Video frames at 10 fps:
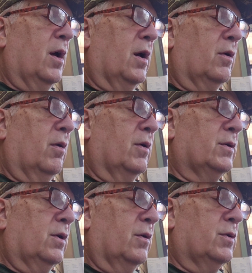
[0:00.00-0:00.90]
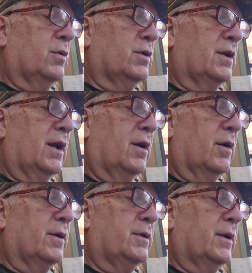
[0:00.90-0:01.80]
Across cultures and
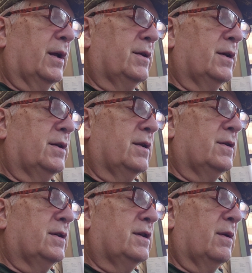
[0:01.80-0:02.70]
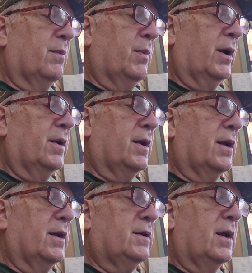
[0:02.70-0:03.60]
eras, the existence of something bigger
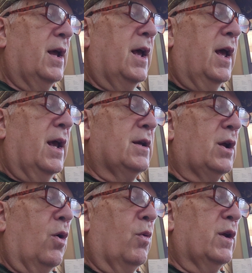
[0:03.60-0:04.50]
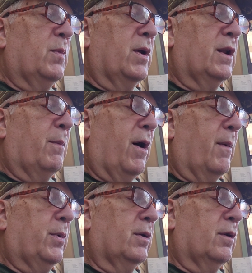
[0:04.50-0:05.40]
than us has always been the
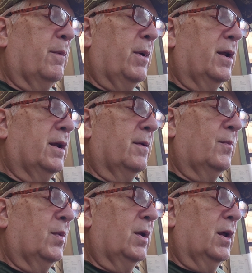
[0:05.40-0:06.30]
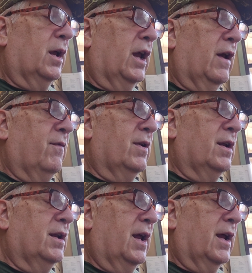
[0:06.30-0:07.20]
popular opinion. Even
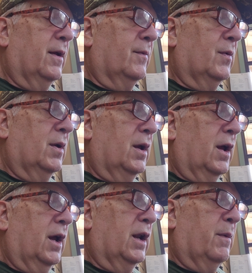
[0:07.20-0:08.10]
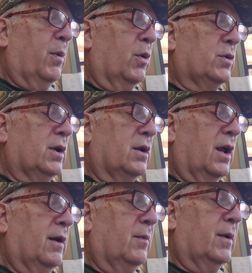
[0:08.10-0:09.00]
today, in a
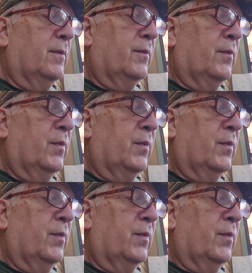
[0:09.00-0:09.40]
post-Enlightenment,